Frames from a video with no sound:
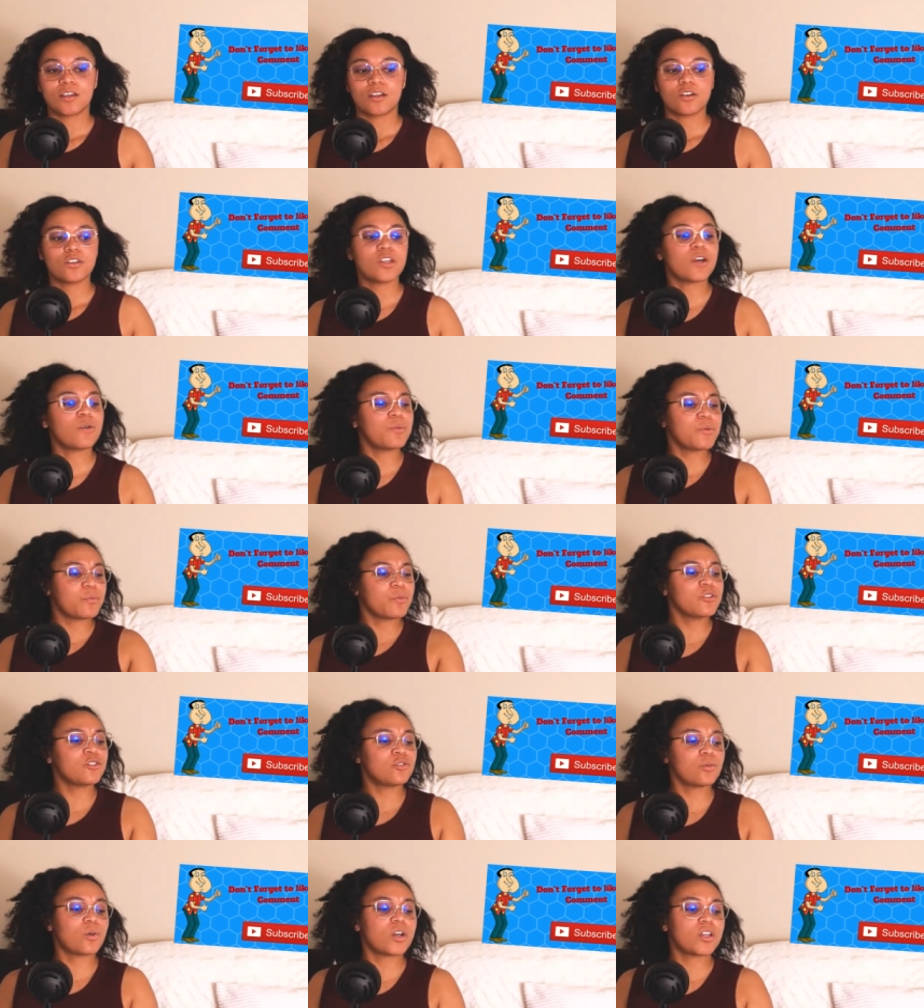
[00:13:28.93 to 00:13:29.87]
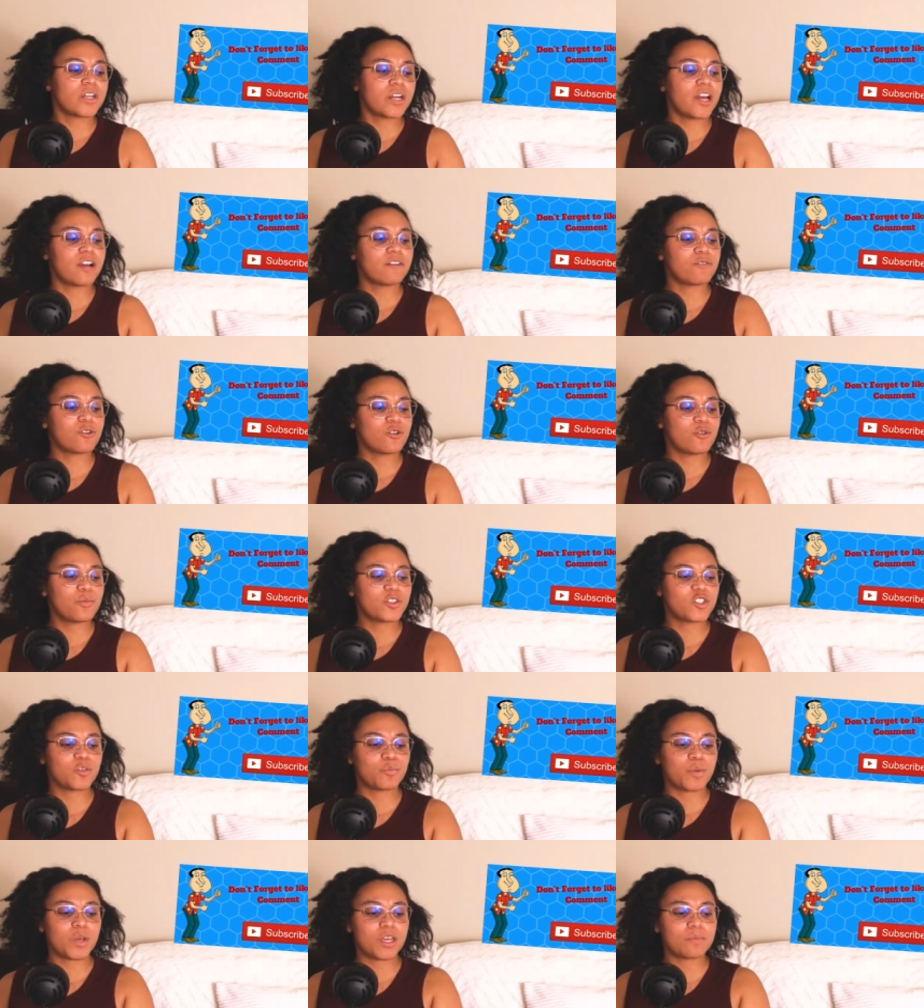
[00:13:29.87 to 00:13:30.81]
Yeah, we want you all to have a whole bunch
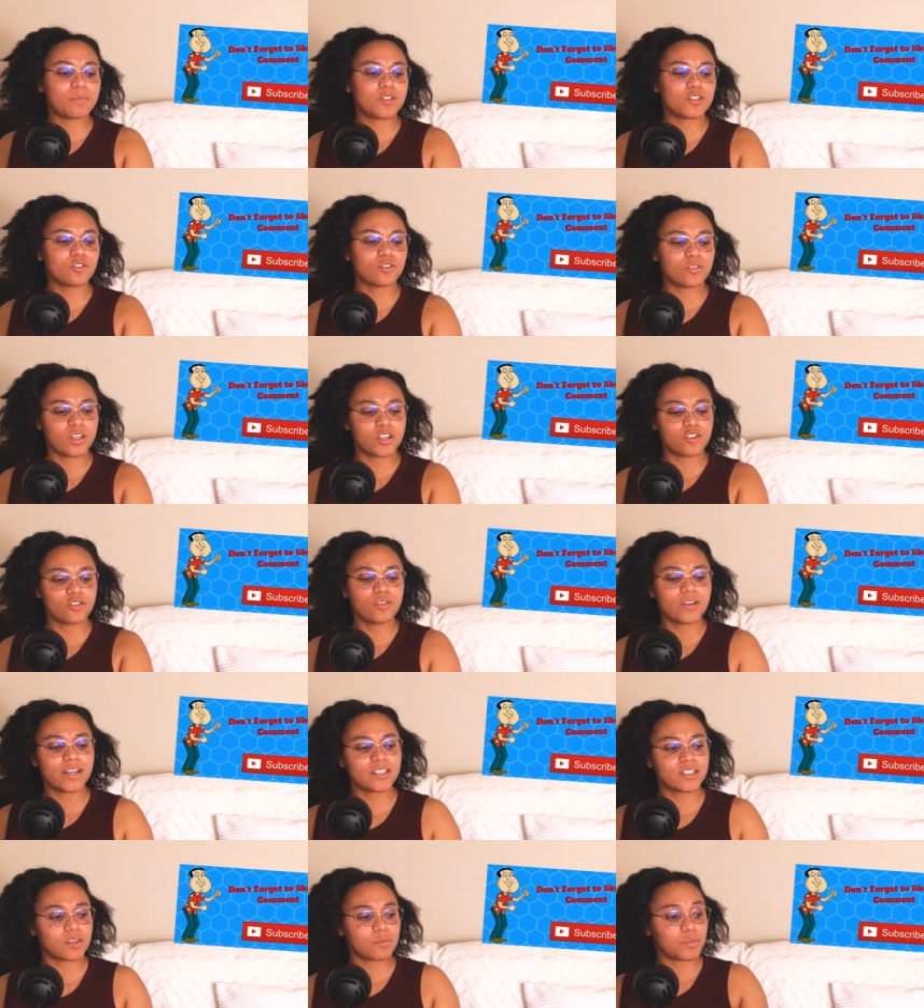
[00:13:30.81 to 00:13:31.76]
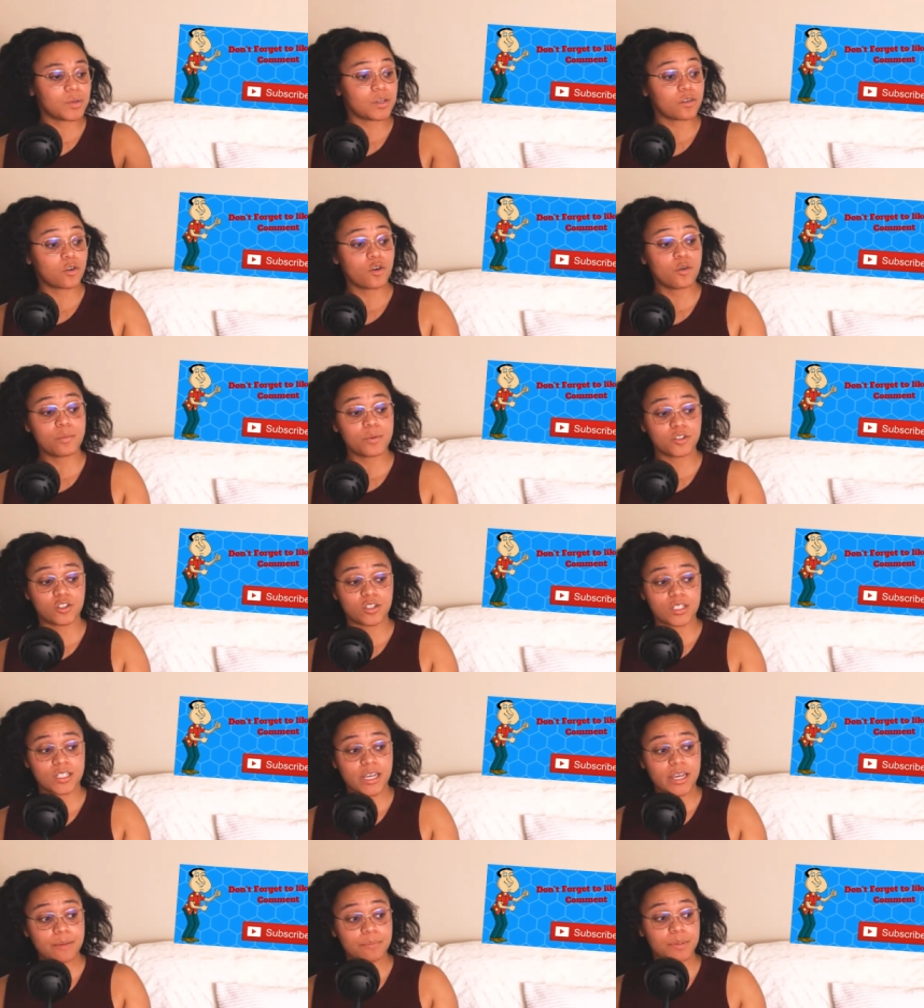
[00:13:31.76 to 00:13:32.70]
of babies so that you guys could be in a whole bunch of
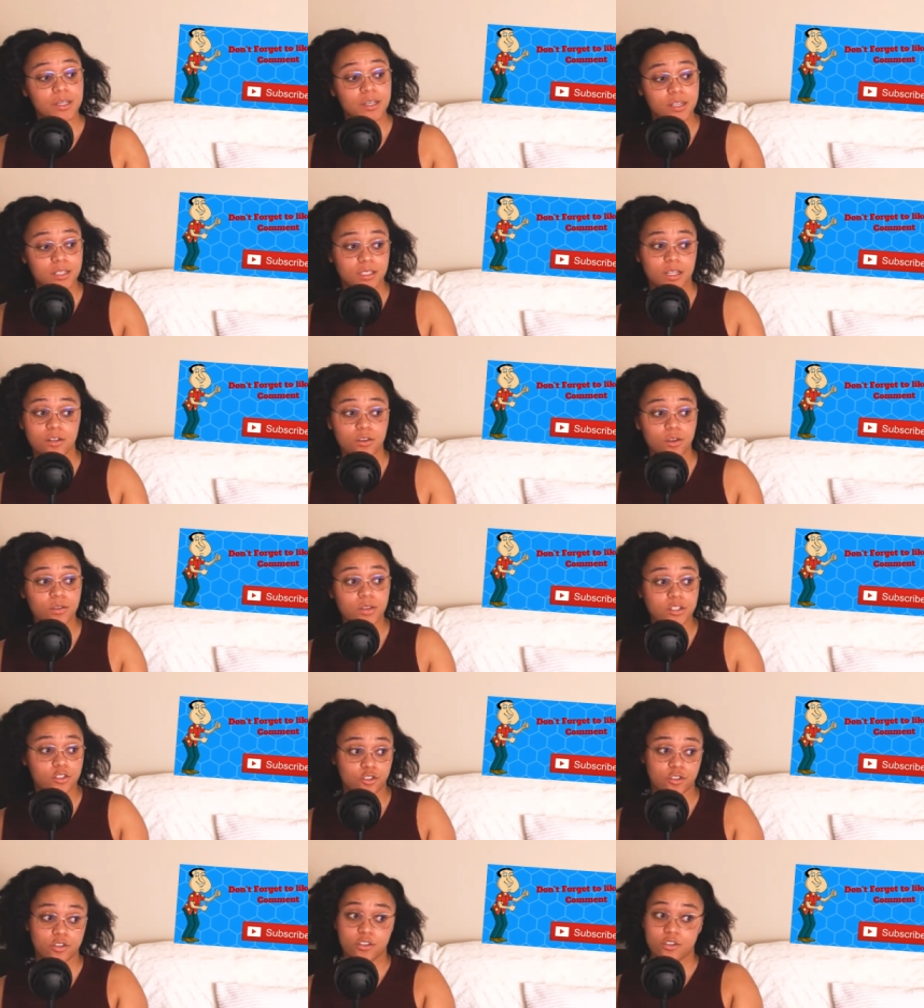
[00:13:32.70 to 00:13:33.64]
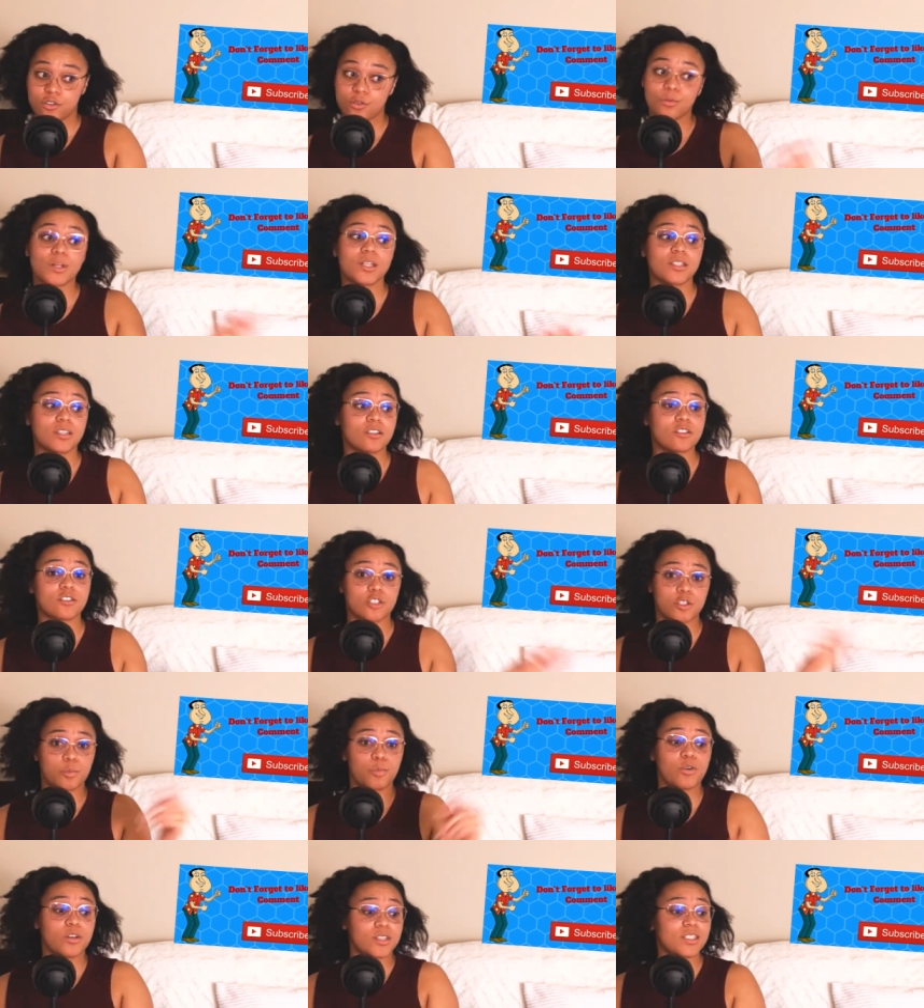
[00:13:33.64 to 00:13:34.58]
debt because I know that you're going to do anything to
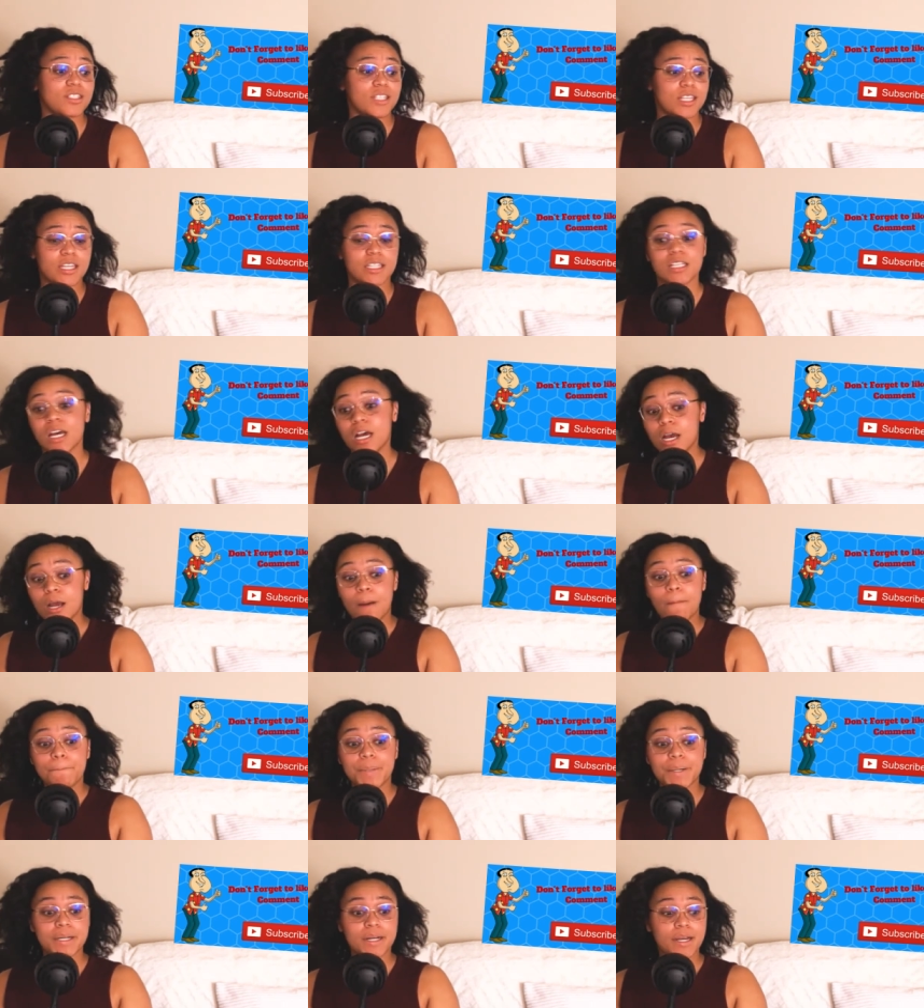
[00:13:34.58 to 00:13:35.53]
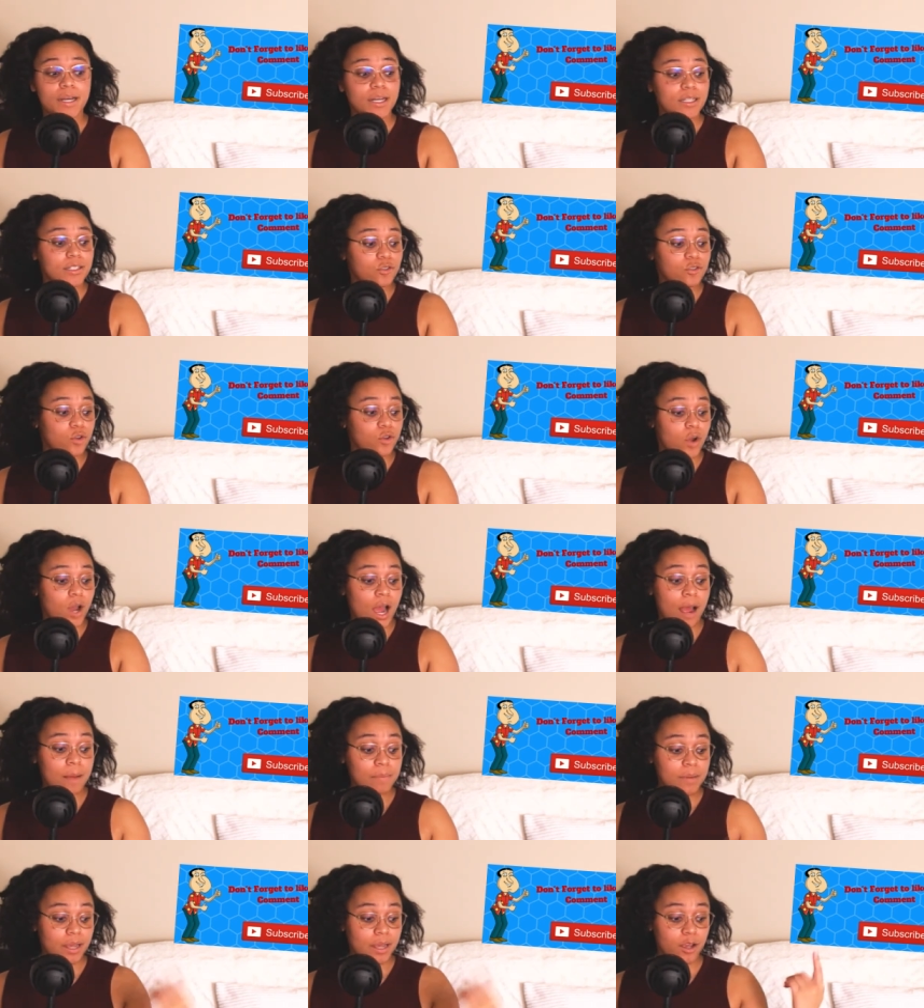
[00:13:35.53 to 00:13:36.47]
support these kids. But, you know,
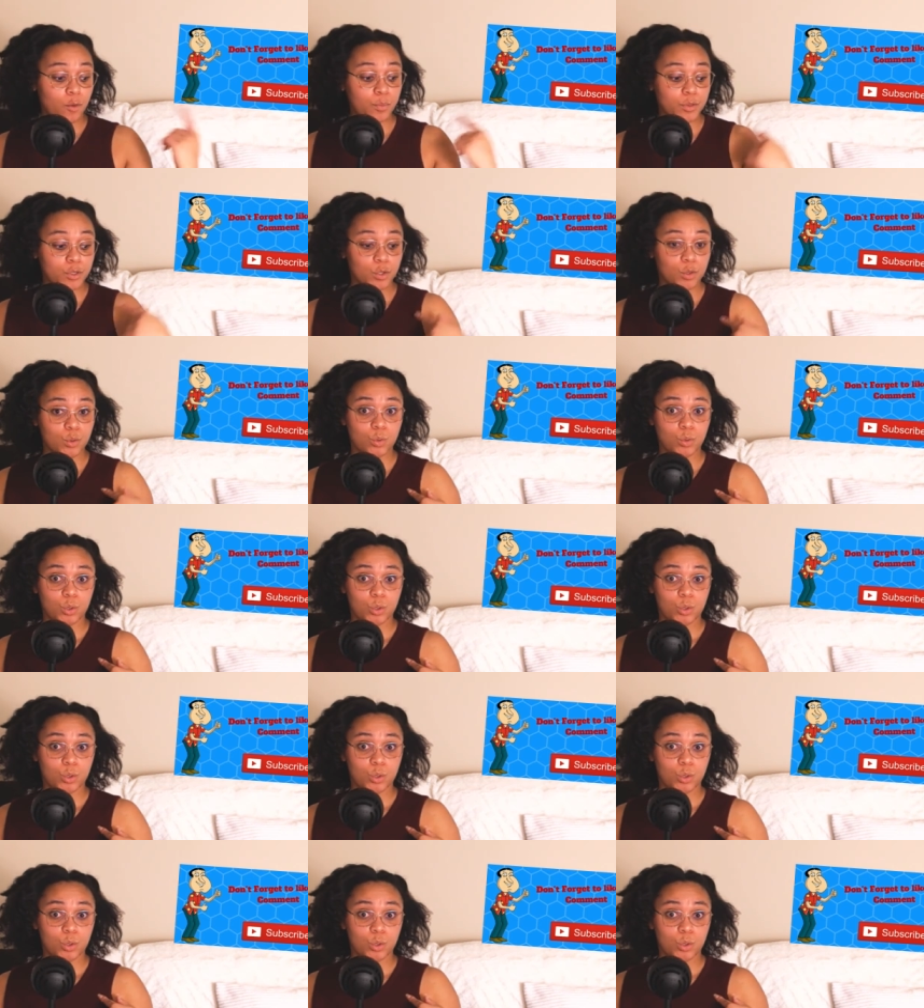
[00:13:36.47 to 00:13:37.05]
I'm not helping you.